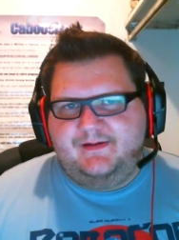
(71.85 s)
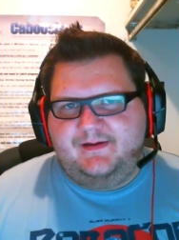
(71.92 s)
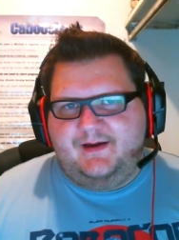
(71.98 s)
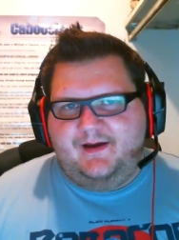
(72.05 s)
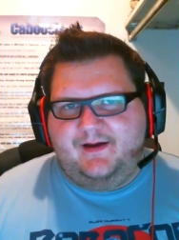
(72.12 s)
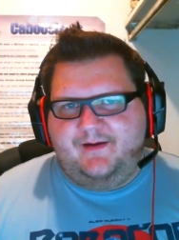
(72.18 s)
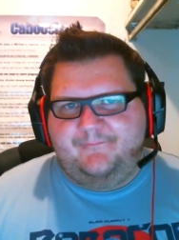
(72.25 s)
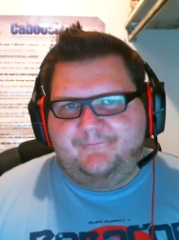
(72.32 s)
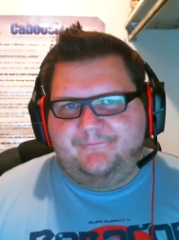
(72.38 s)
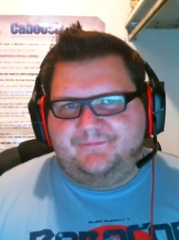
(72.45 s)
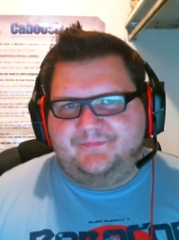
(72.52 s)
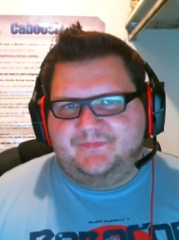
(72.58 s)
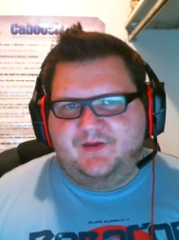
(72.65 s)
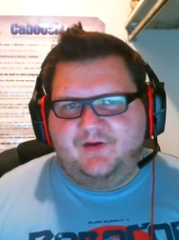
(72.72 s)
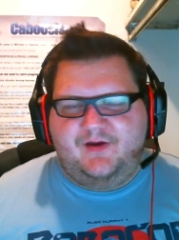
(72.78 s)
Um,
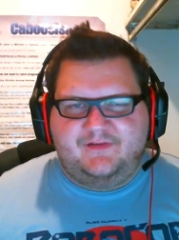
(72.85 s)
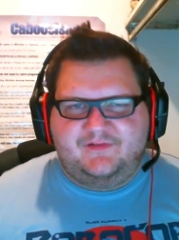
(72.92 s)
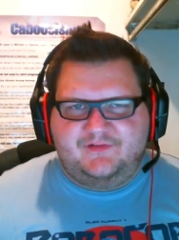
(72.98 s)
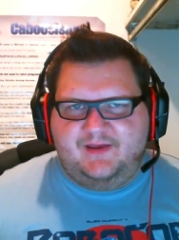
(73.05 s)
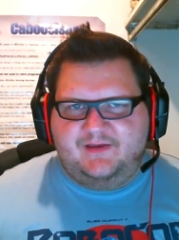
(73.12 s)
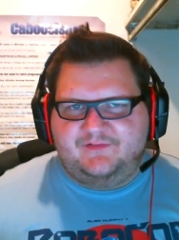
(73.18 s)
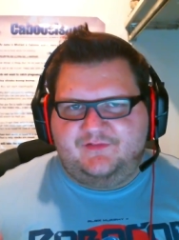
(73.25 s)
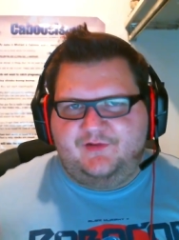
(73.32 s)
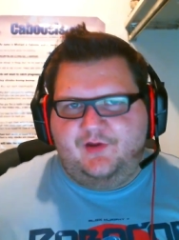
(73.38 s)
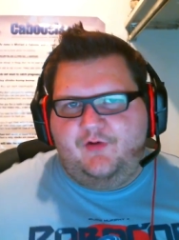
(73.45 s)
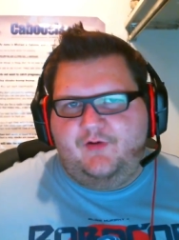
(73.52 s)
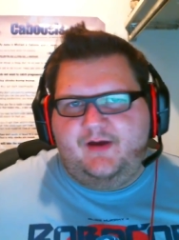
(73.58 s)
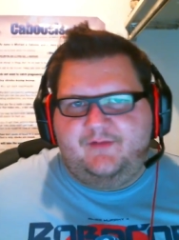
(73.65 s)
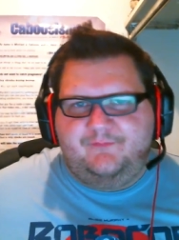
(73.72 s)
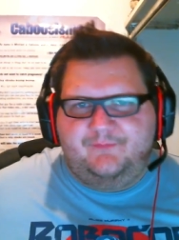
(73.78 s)
you know, as you guys know,
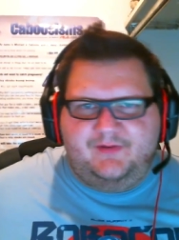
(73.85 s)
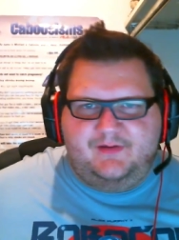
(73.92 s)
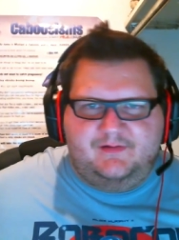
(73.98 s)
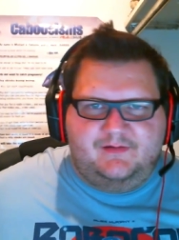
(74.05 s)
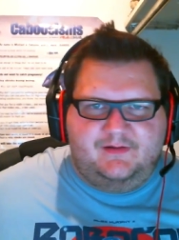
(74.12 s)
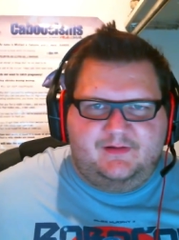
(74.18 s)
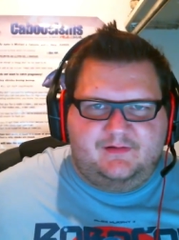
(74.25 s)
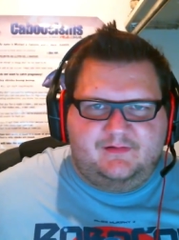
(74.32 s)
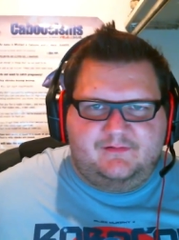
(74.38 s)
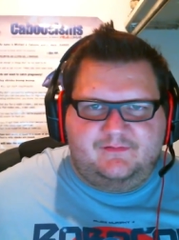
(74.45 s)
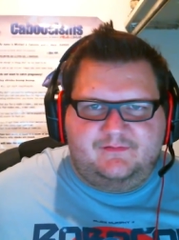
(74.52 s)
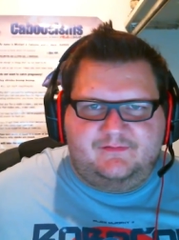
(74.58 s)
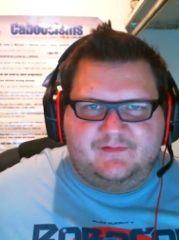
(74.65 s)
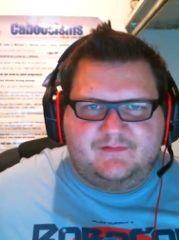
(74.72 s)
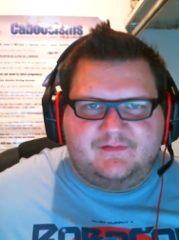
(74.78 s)
I've been in
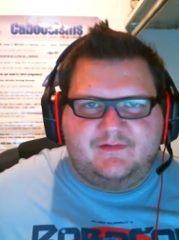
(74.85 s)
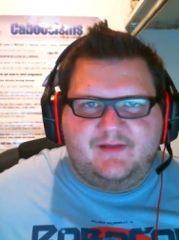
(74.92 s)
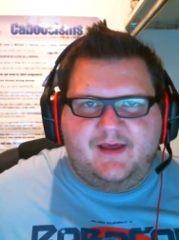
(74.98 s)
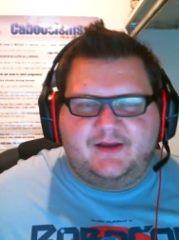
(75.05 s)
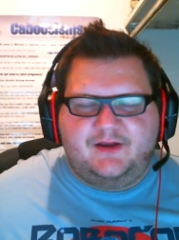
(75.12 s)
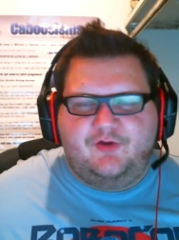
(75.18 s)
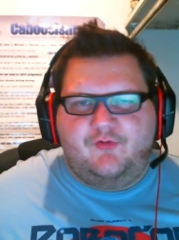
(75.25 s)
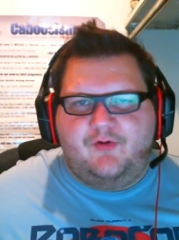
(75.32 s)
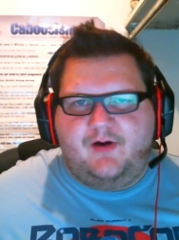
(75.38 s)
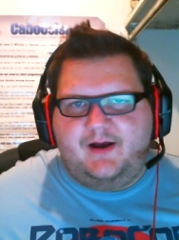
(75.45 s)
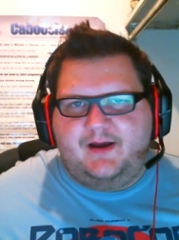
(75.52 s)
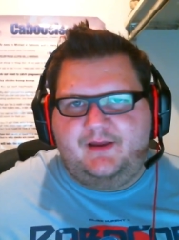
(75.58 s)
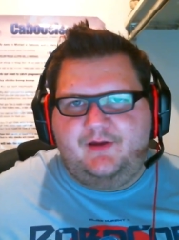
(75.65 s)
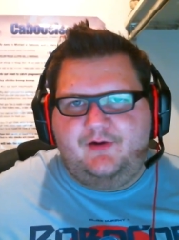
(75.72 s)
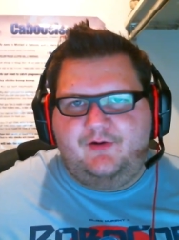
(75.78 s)
Cincinnati,
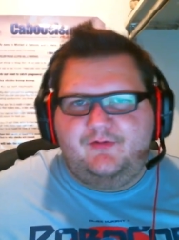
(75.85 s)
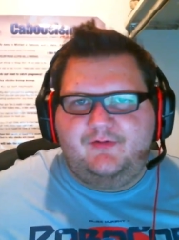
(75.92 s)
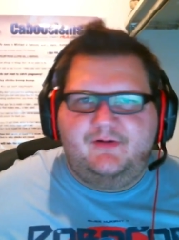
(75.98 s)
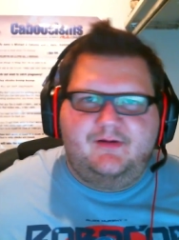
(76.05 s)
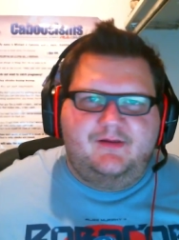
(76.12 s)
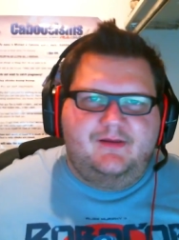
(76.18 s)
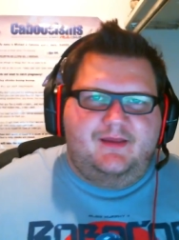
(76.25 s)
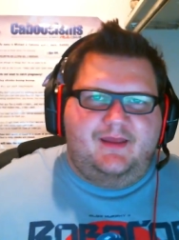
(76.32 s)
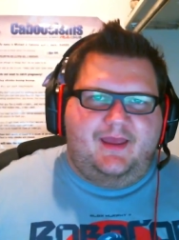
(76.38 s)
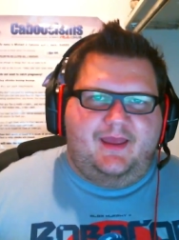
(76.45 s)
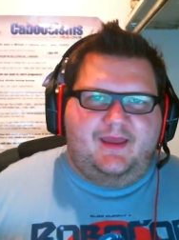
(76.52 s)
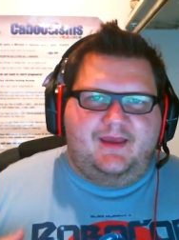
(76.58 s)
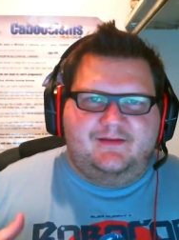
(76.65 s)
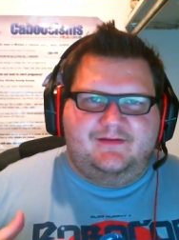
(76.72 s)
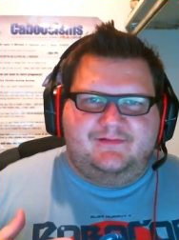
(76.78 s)
Ohio,
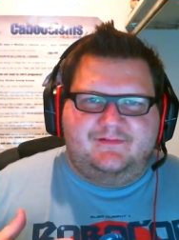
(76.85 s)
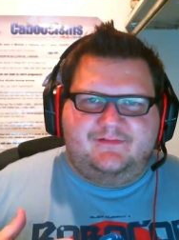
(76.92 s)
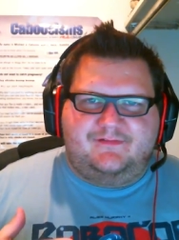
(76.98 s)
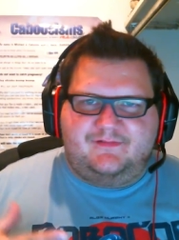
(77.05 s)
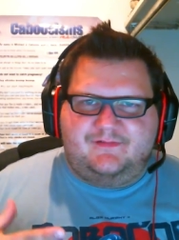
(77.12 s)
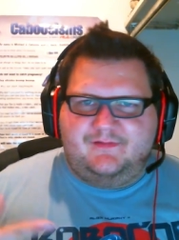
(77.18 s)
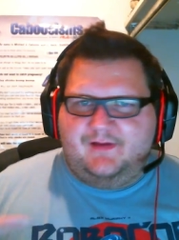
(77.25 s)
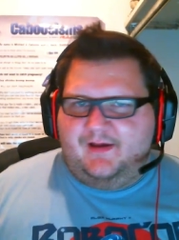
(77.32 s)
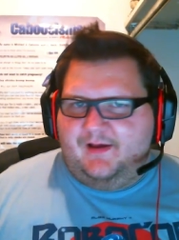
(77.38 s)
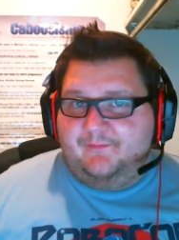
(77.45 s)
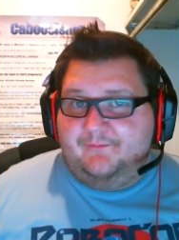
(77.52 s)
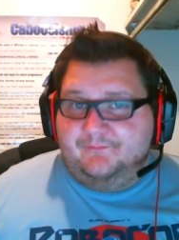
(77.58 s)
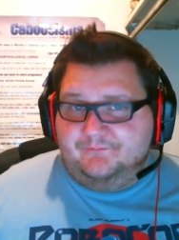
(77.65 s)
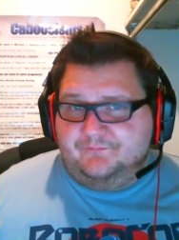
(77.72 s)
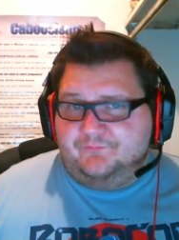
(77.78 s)
and
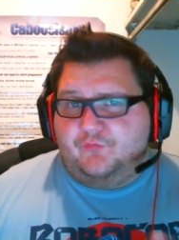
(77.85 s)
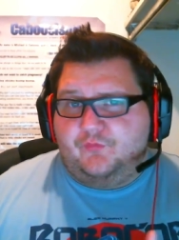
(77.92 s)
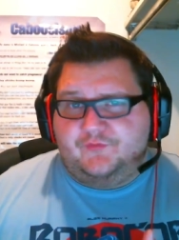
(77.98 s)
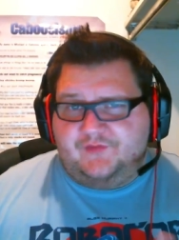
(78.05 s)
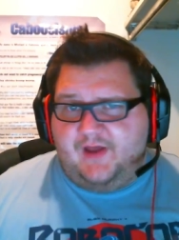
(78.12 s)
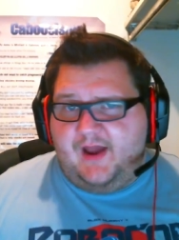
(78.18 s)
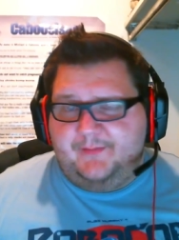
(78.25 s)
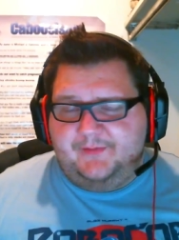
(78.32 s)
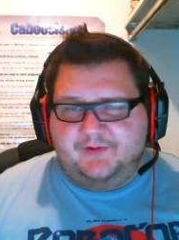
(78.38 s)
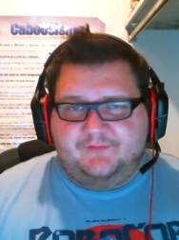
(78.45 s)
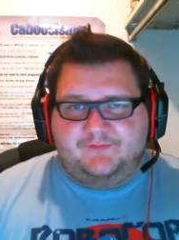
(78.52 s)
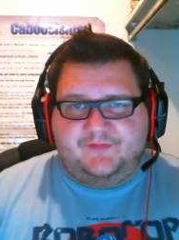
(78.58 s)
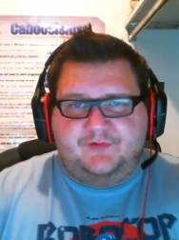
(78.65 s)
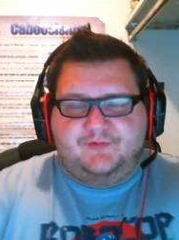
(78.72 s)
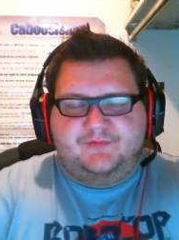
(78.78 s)
uh, for job
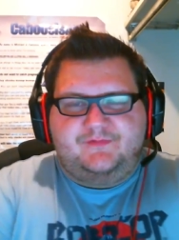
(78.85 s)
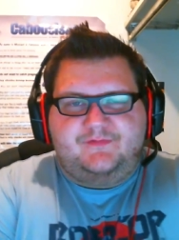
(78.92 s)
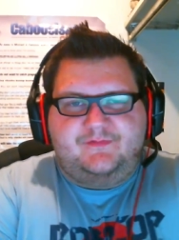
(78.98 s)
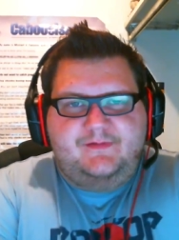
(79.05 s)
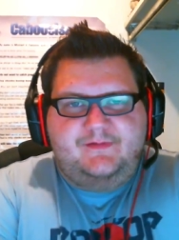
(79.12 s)
interviews.